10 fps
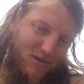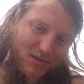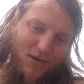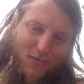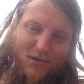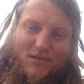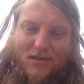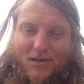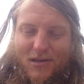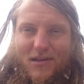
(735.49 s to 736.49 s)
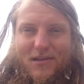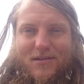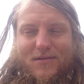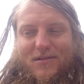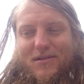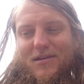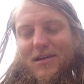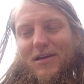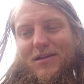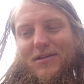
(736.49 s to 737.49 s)
Someone said it,
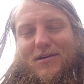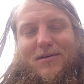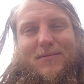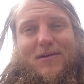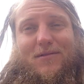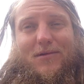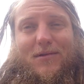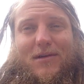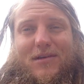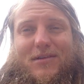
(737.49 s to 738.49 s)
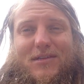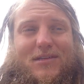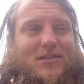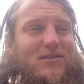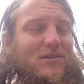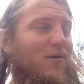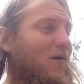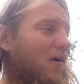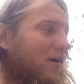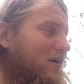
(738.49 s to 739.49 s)
and it really is. It's
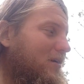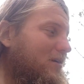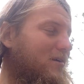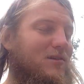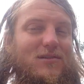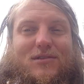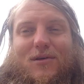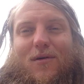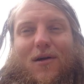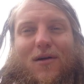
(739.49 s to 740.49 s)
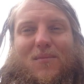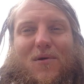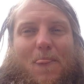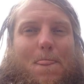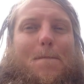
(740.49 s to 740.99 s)
so hard, but